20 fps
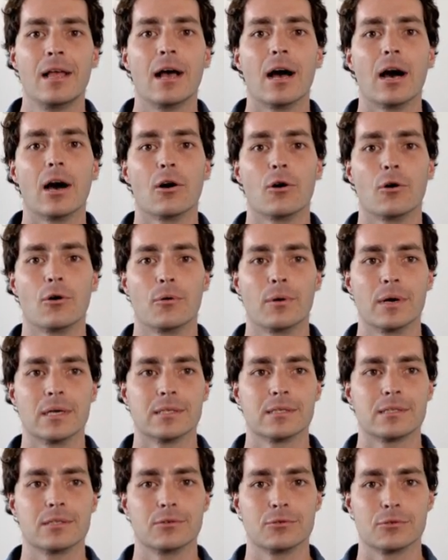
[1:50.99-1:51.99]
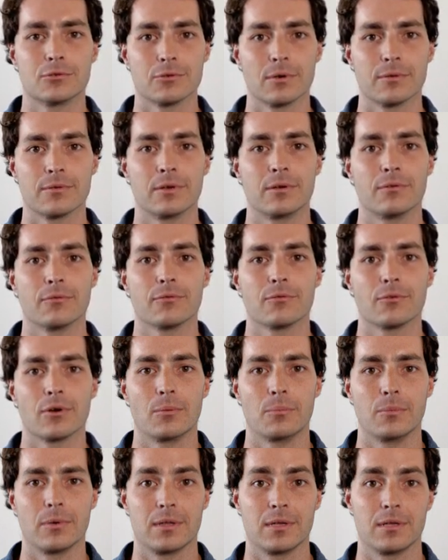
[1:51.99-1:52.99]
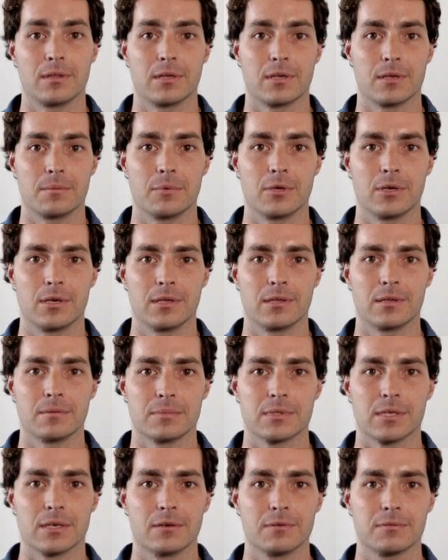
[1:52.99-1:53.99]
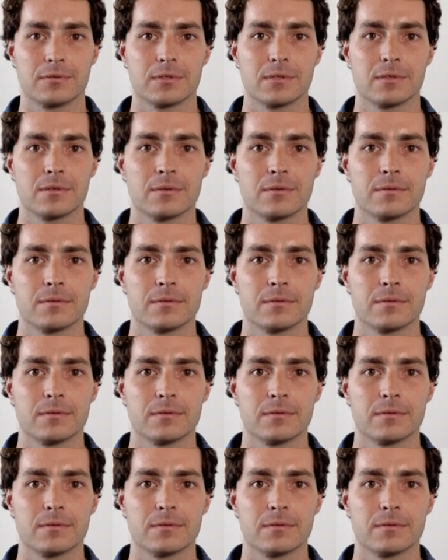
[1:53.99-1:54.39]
are always still driven from within the community themselves.